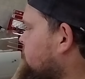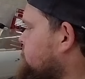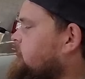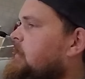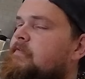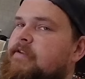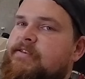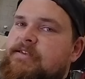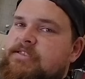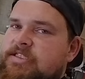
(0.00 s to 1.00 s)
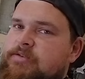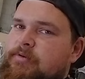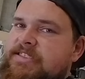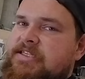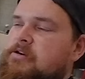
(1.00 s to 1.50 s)
I do have it's just
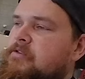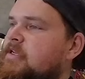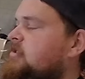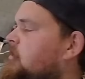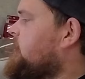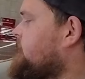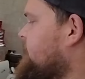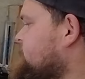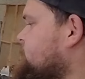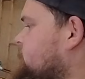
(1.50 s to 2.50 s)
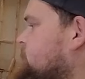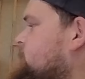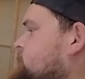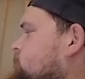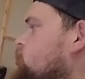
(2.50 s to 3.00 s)
resting on the tire there. So
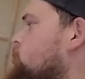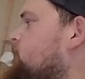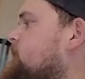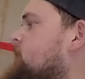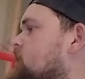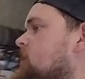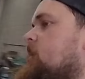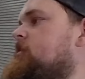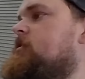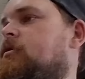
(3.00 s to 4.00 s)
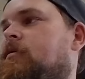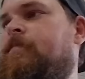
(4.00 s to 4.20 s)
this tube front end